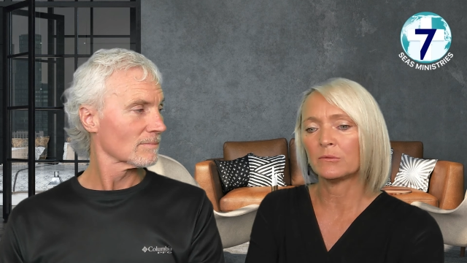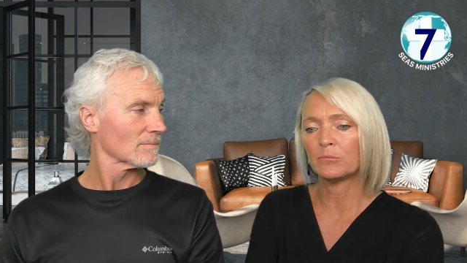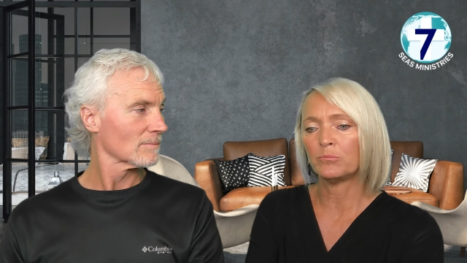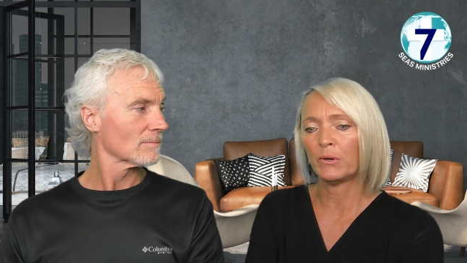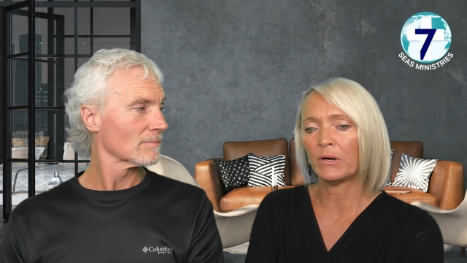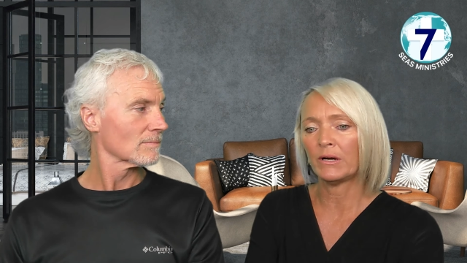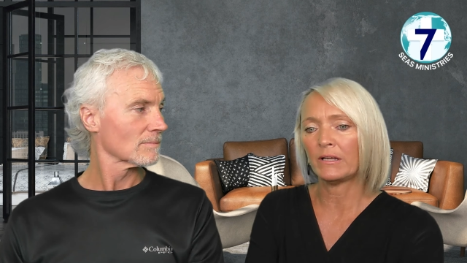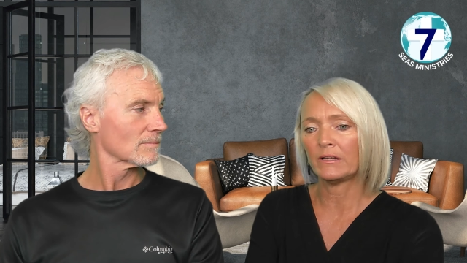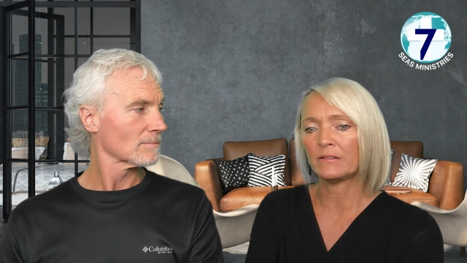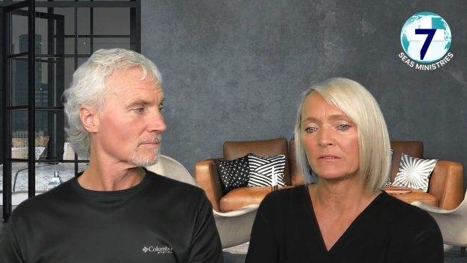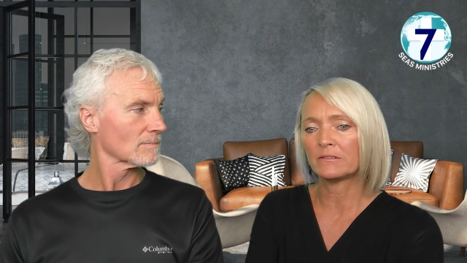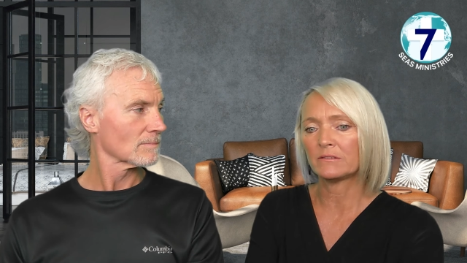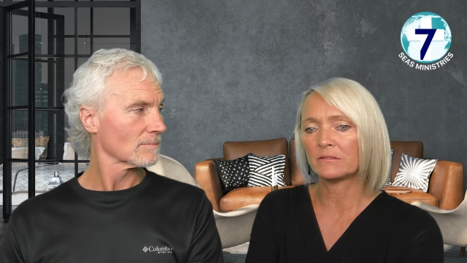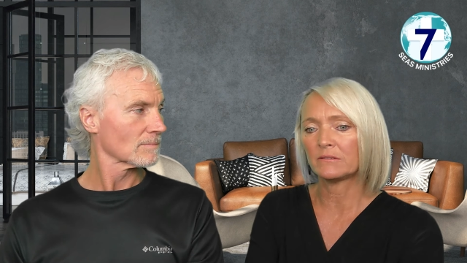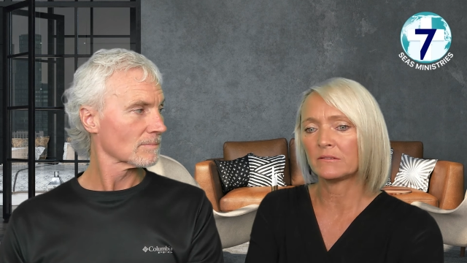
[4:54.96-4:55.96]

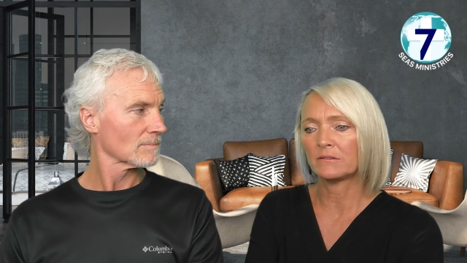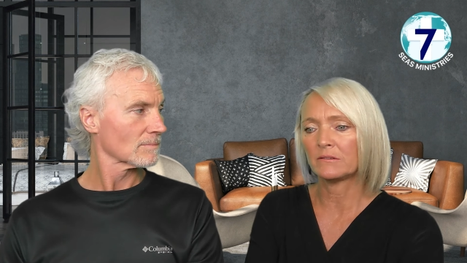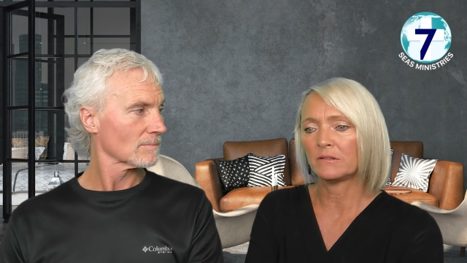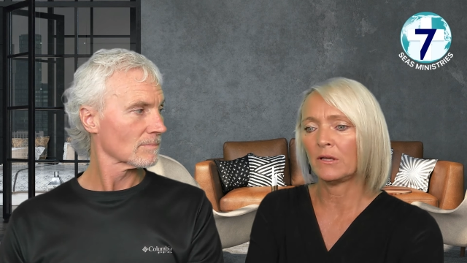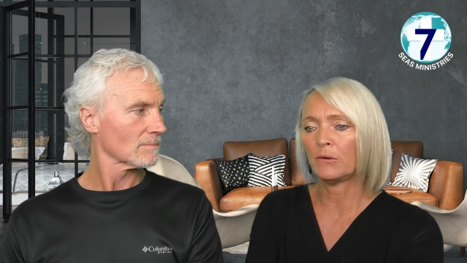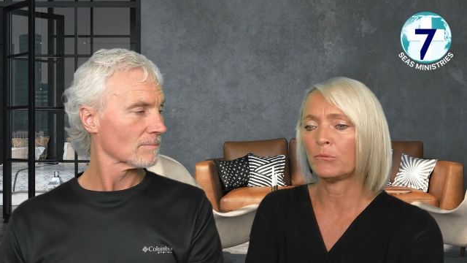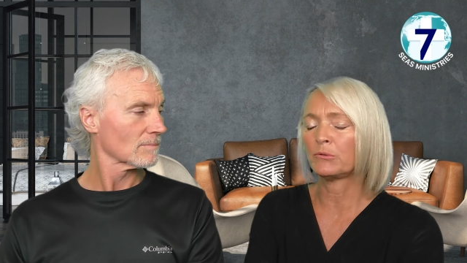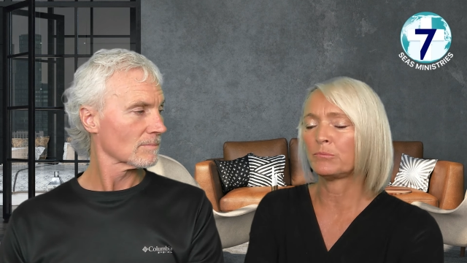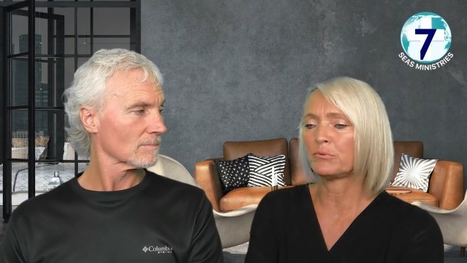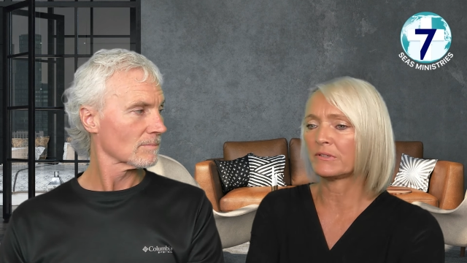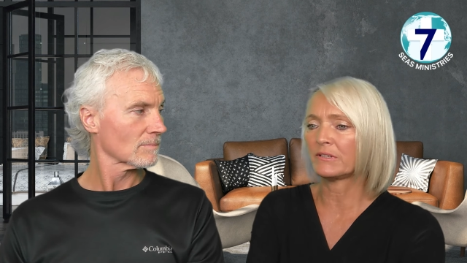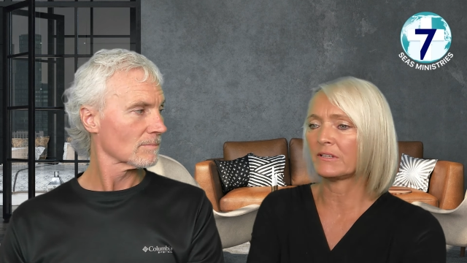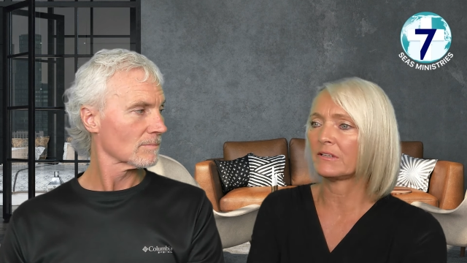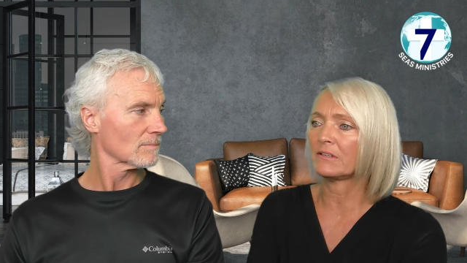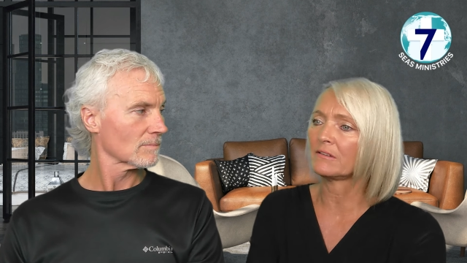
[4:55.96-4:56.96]
Speaker 1: But it would
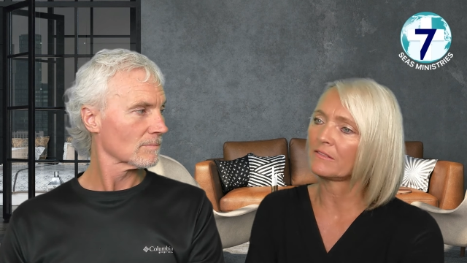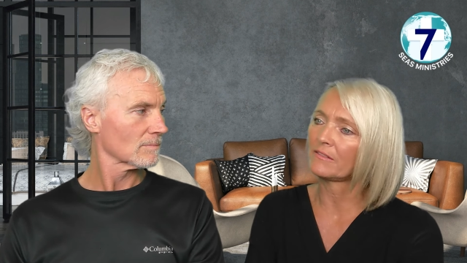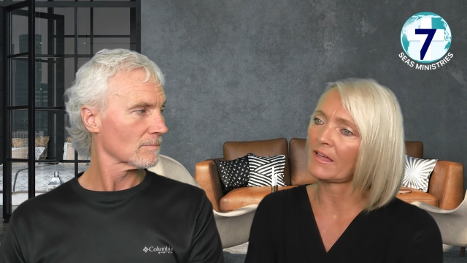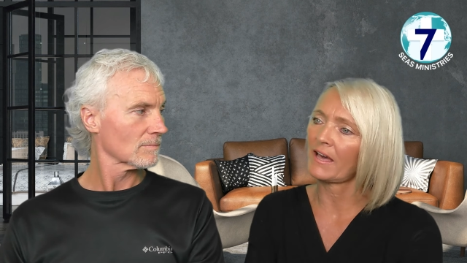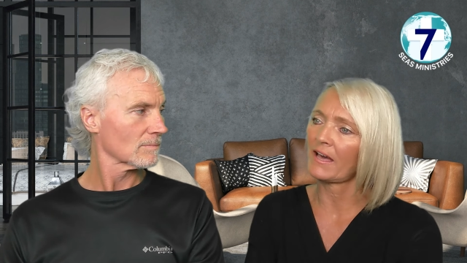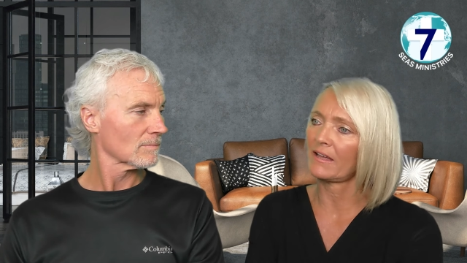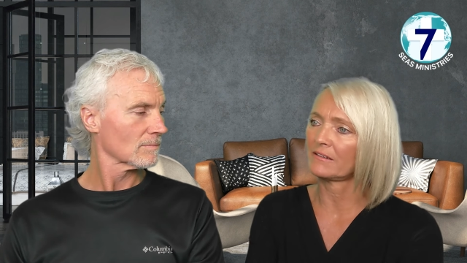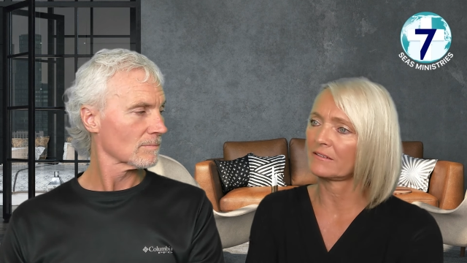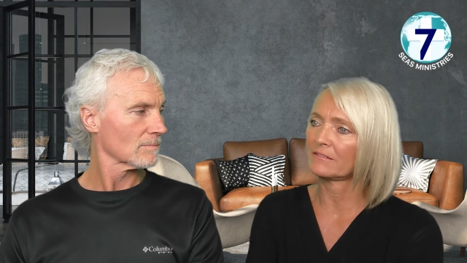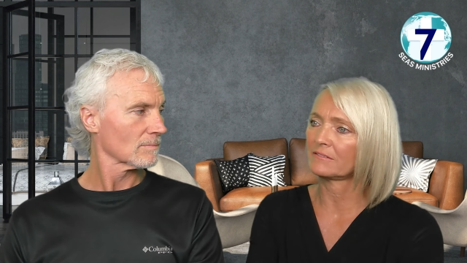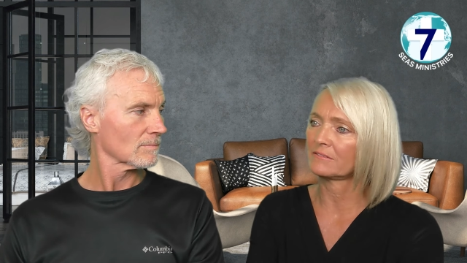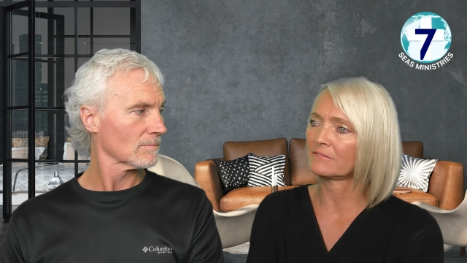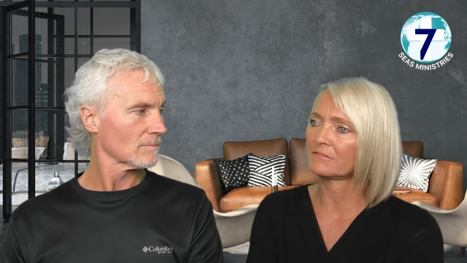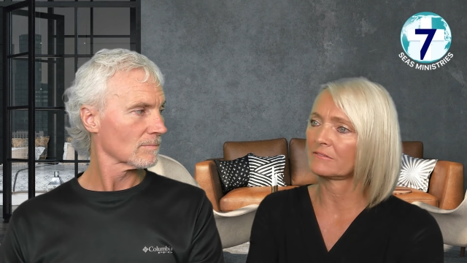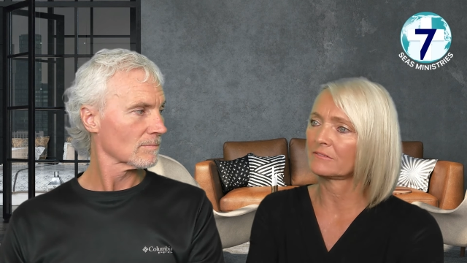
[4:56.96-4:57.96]
bring that
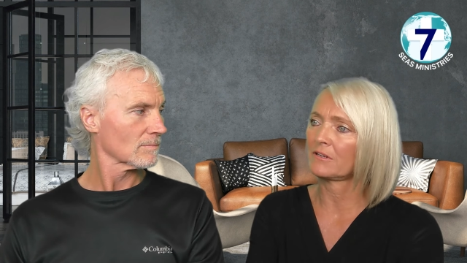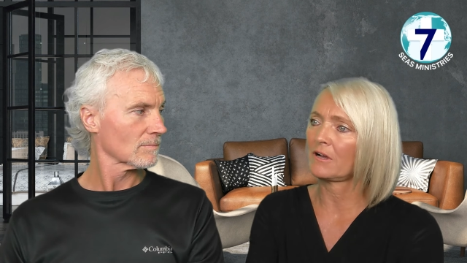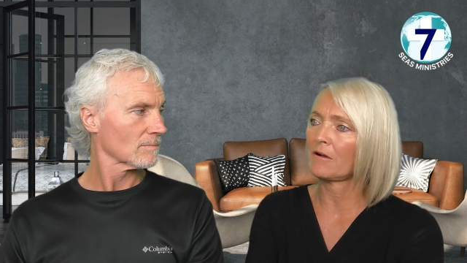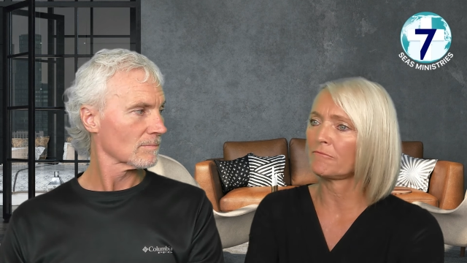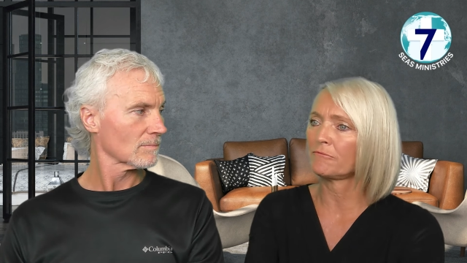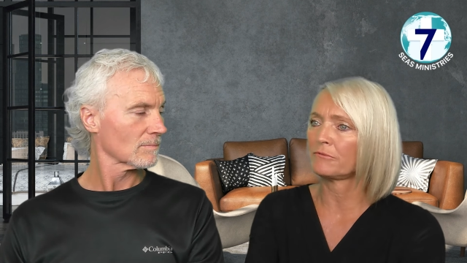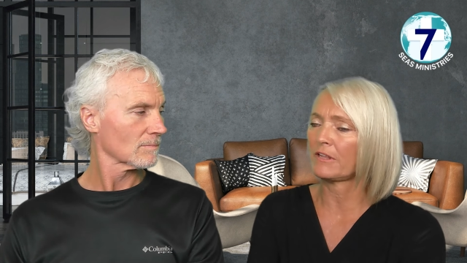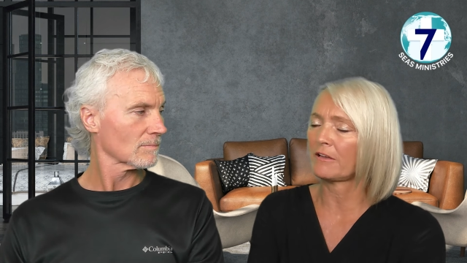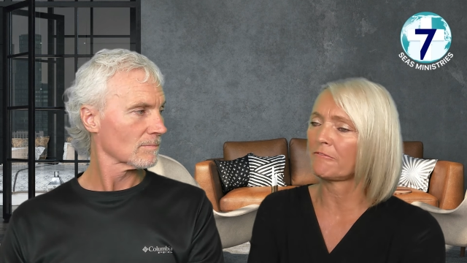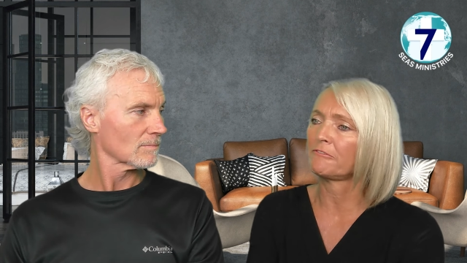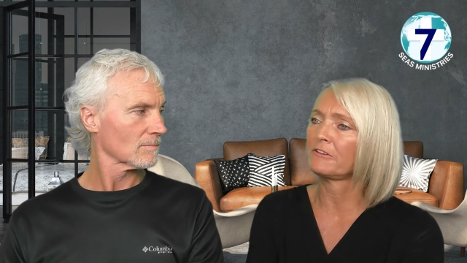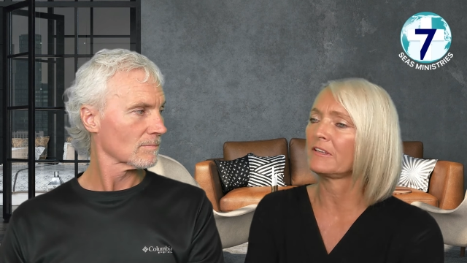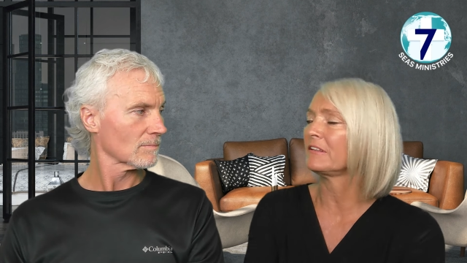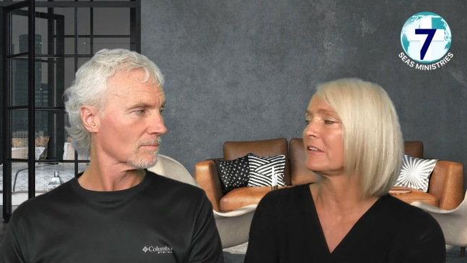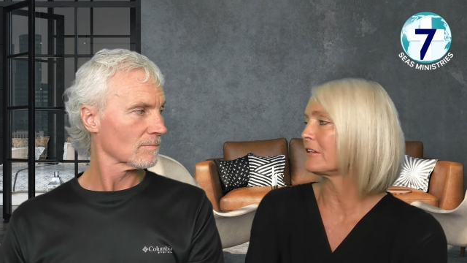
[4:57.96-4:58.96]

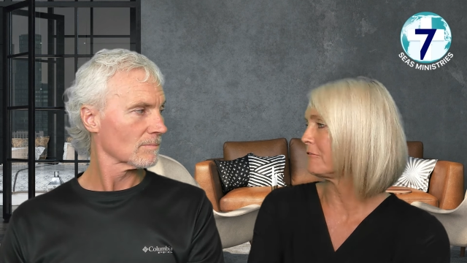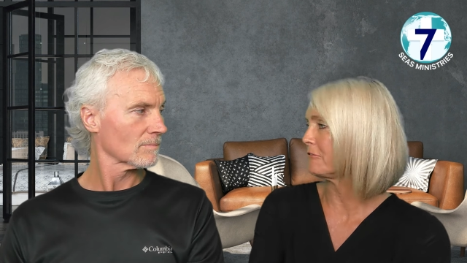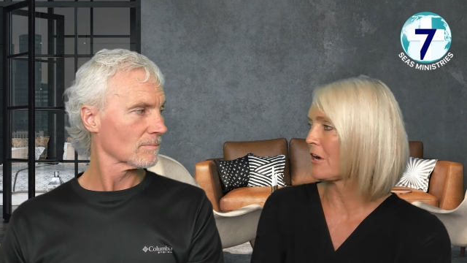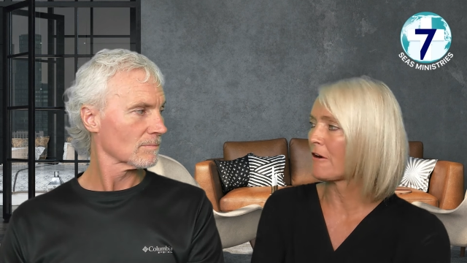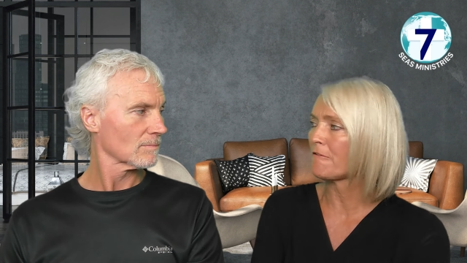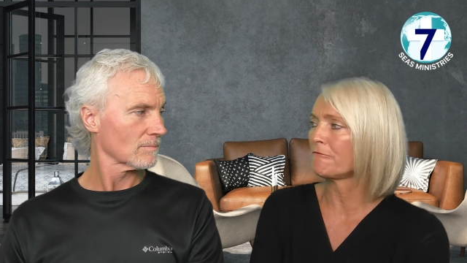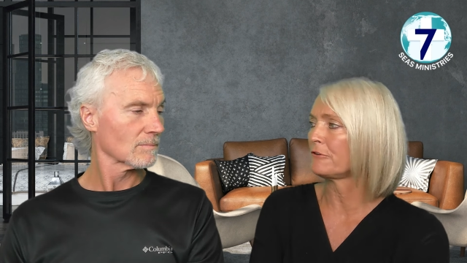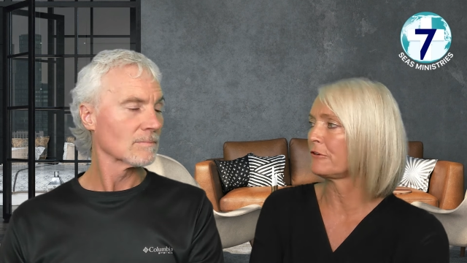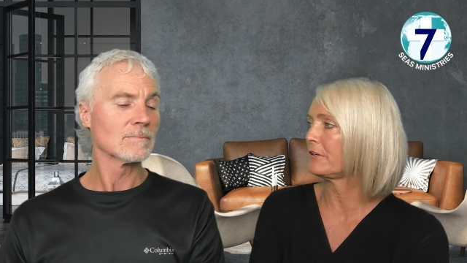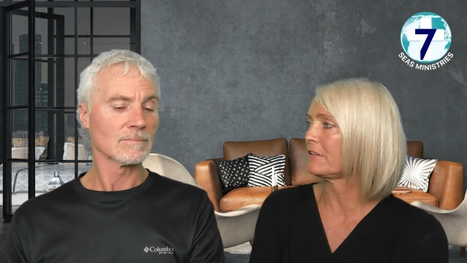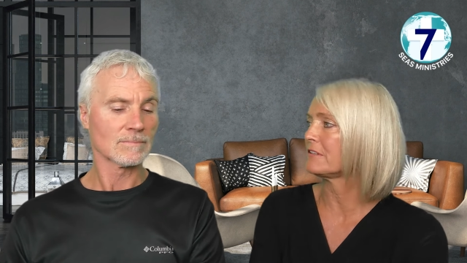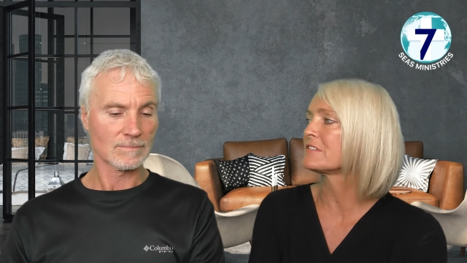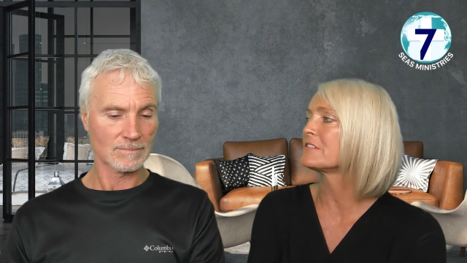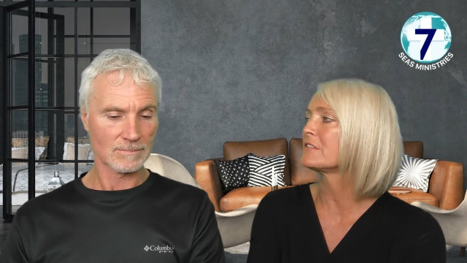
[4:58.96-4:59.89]
feeling of comfort and